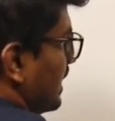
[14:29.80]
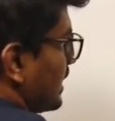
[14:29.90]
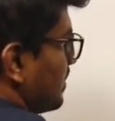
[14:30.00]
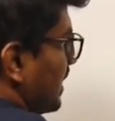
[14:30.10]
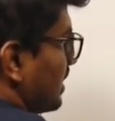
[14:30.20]

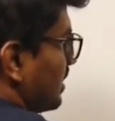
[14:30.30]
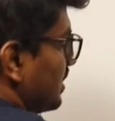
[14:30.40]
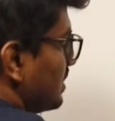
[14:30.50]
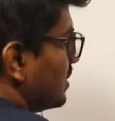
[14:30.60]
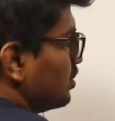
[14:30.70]
expect
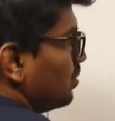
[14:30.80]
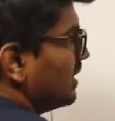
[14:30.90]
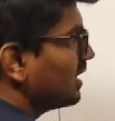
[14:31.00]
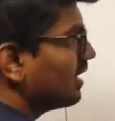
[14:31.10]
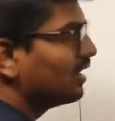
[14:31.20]
this is to
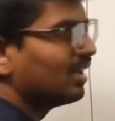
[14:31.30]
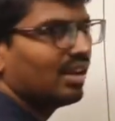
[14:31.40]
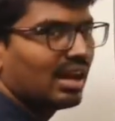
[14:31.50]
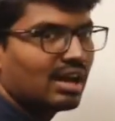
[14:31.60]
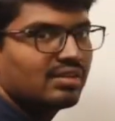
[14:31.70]
be the
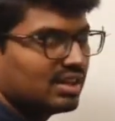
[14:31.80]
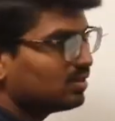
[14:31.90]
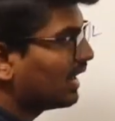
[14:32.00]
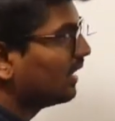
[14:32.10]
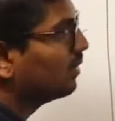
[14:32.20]

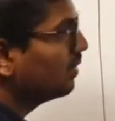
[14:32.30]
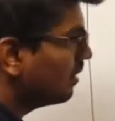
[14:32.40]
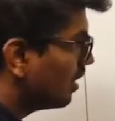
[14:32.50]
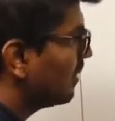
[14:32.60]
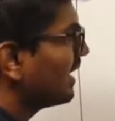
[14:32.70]
average
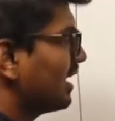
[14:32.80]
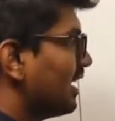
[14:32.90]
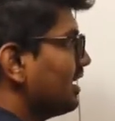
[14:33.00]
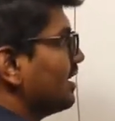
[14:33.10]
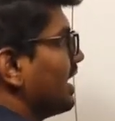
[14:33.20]
value. But
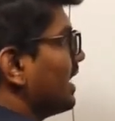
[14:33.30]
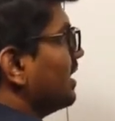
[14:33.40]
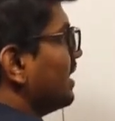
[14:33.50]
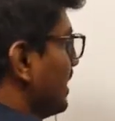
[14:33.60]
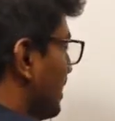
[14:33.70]
again,
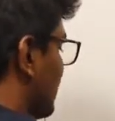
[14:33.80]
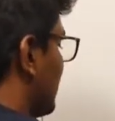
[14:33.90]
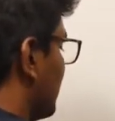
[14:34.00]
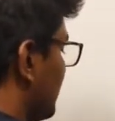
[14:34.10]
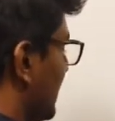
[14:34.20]
reality,
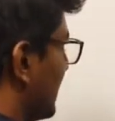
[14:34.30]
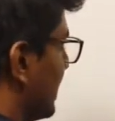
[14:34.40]
we are